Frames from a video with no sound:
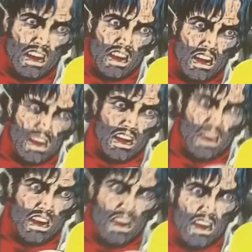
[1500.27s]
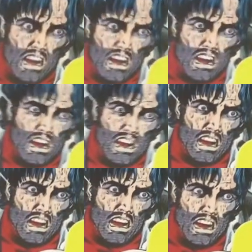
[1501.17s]
the blister is that you're
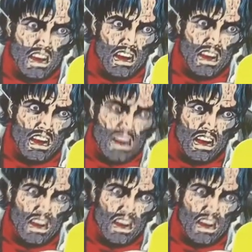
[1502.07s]
going to use.